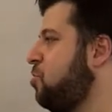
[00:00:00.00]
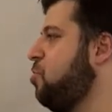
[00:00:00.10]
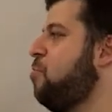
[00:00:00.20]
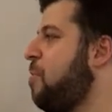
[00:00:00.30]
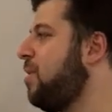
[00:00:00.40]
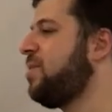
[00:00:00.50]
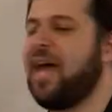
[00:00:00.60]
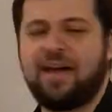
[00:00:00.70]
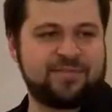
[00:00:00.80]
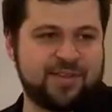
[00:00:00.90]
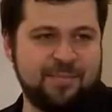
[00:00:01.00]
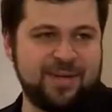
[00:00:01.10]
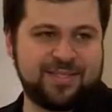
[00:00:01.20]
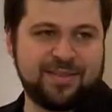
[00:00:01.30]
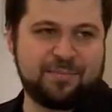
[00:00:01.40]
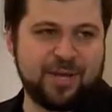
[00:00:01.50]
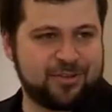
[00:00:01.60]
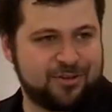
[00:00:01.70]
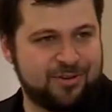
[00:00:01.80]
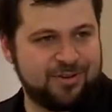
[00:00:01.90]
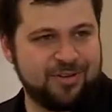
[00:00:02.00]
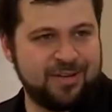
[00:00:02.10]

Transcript: new must haves come into the picture.